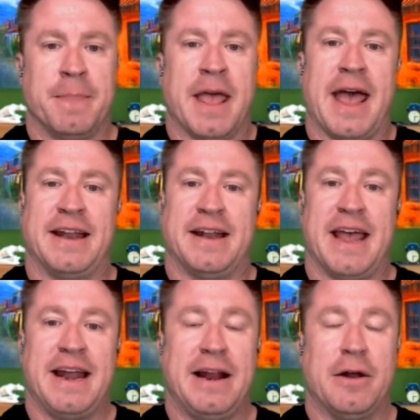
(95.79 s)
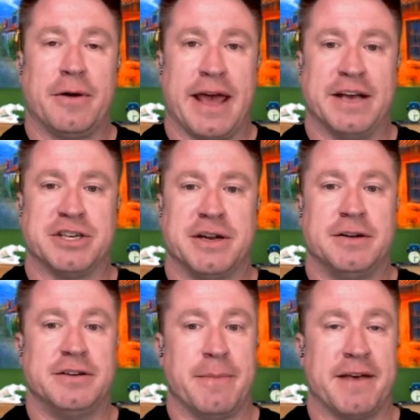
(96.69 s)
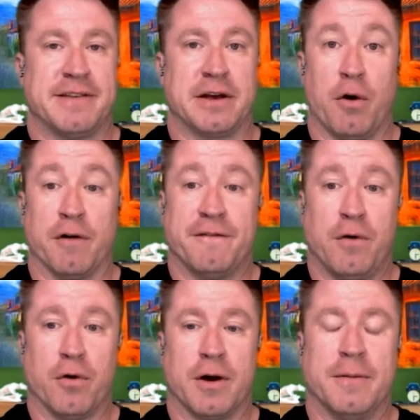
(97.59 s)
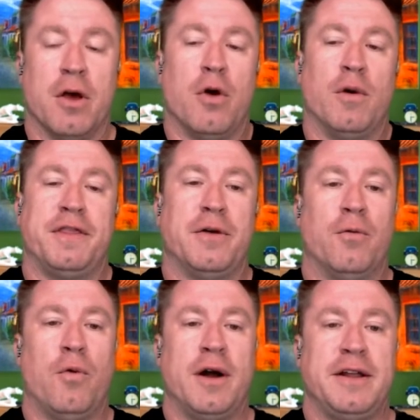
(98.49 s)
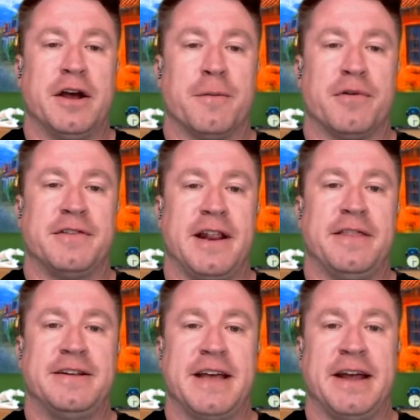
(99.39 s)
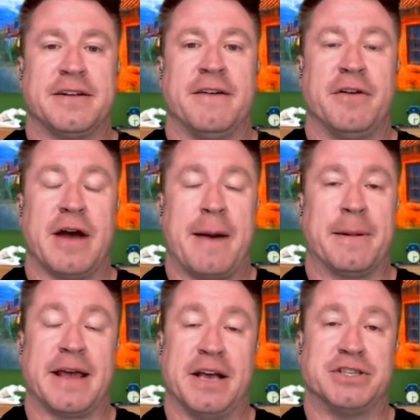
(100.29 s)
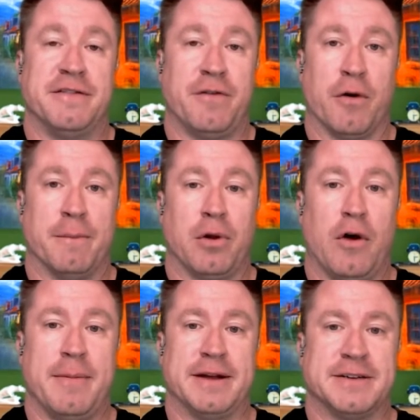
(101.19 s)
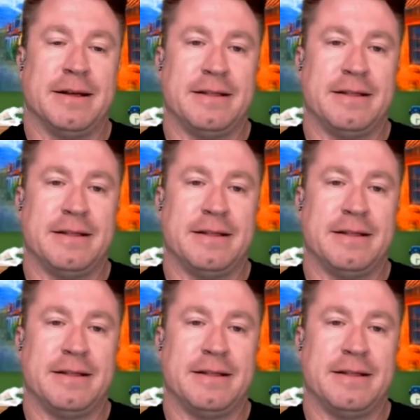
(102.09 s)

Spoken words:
and in any location, domestic or foreign, within 1 year preceding the date of their application for employment.